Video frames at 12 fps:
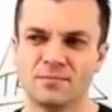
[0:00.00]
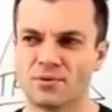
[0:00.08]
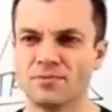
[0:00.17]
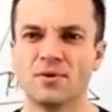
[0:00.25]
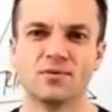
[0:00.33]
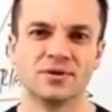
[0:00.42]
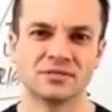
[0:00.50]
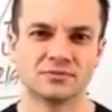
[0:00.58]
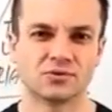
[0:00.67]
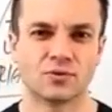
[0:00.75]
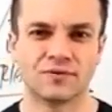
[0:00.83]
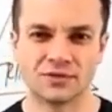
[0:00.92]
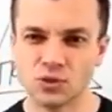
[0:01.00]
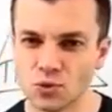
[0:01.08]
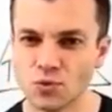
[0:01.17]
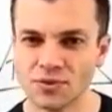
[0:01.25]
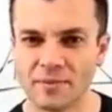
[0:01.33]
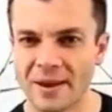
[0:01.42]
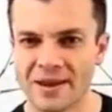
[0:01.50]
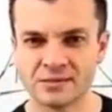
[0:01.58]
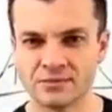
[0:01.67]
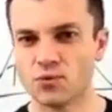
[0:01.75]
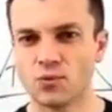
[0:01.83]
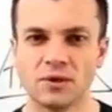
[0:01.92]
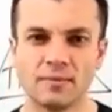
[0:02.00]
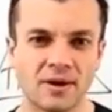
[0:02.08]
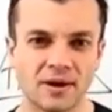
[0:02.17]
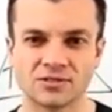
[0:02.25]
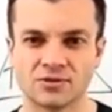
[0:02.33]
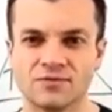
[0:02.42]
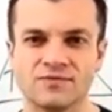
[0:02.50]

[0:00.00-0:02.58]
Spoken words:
promoting some sort of a tool that pays them $20